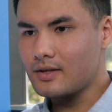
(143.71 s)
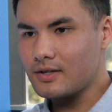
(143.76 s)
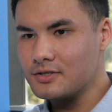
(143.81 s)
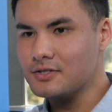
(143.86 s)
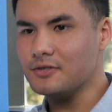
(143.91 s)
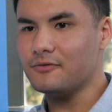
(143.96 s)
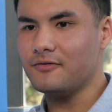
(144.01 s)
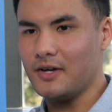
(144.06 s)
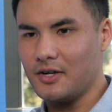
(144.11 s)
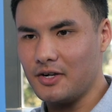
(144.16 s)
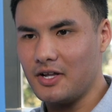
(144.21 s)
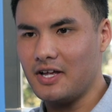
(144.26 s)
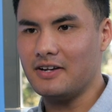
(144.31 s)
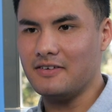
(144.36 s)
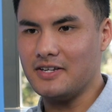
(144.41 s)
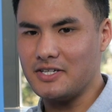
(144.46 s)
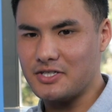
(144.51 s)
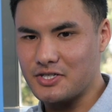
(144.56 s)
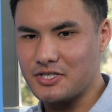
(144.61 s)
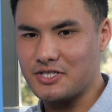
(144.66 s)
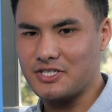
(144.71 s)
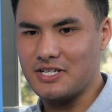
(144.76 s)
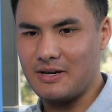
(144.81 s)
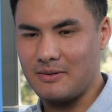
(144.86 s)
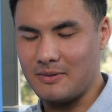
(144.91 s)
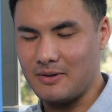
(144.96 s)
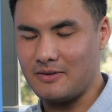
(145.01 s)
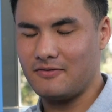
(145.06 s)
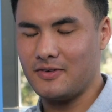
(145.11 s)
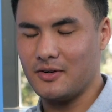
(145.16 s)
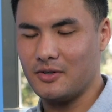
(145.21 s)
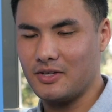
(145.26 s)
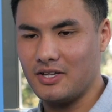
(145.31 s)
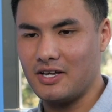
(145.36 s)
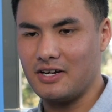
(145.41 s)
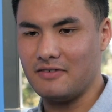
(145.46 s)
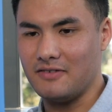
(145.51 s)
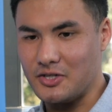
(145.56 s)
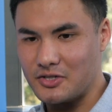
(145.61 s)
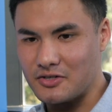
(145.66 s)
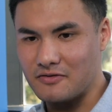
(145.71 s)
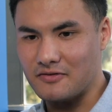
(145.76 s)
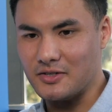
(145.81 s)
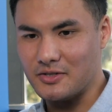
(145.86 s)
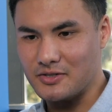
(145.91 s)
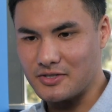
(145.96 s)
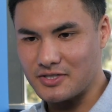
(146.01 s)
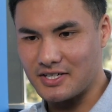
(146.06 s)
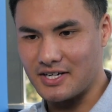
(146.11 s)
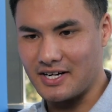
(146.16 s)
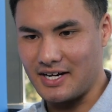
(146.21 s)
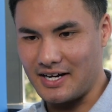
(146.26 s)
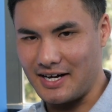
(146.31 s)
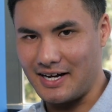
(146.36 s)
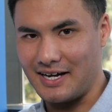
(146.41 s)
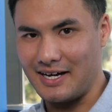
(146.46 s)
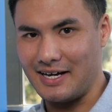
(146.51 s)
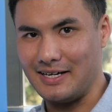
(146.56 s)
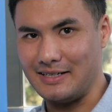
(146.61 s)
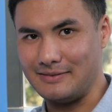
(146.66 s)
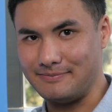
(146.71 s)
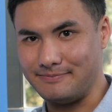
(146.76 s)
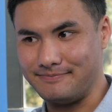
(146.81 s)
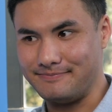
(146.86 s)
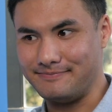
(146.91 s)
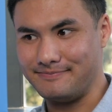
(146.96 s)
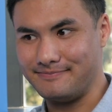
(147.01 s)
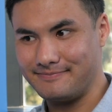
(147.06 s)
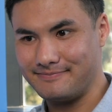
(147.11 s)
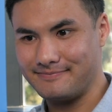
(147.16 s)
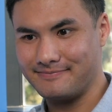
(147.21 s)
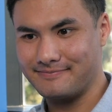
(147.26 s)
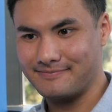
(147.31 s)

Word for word: So failed a lot of inter- I mean, failed a lot of interviews. Um,